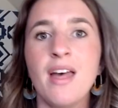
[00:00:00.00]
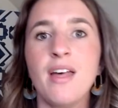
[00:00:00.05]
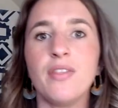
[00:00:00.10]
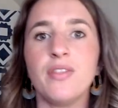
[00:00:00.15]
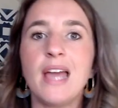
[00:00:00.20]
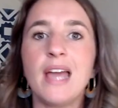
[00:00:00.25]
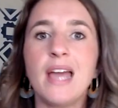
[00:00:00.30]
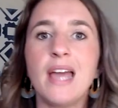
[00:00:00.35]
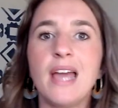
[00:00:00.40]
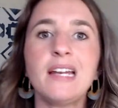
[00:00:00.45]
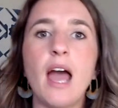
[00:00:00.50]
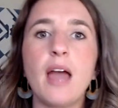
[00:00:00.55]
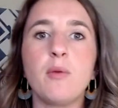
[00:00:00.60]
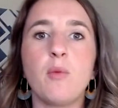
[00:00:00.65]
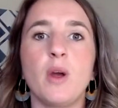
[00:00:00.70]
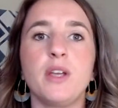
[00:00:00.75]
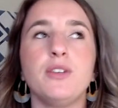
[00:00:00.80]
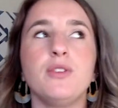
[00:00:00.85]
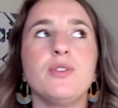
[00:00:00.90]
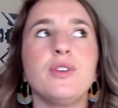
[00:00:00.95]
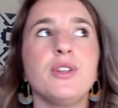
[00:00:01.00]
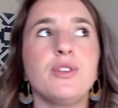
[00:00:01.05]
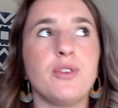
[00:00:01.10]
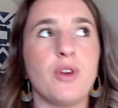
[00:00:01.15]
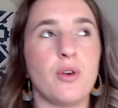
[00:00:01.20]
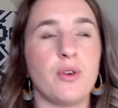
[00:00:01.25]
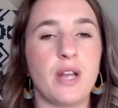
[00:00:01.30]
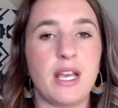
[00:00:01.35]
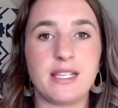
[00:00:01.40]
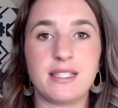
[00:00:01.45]
Then I want you to
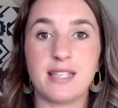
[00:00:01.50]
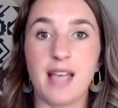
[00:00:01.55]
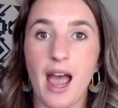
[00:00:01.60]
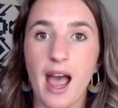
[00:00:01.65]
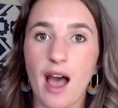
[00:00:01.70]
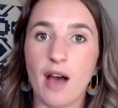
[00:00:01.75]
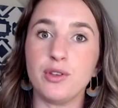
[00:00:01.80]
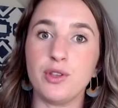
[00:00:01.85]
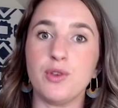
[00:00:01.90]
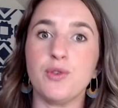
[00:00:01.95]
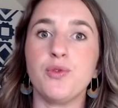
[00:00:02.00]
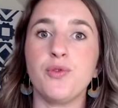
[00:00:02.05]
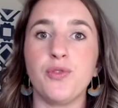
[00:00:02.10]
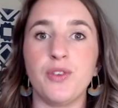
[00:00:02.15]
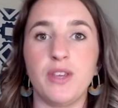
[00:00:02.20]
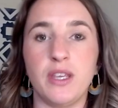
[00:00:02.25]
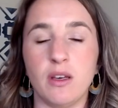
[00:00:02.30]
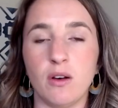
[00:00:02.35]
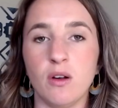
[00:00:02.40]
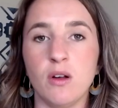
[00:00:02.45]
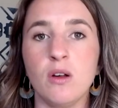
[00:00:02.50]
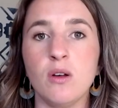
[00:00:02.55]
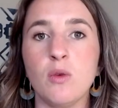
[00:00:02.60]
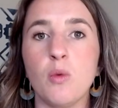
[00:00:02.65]
notice how you feel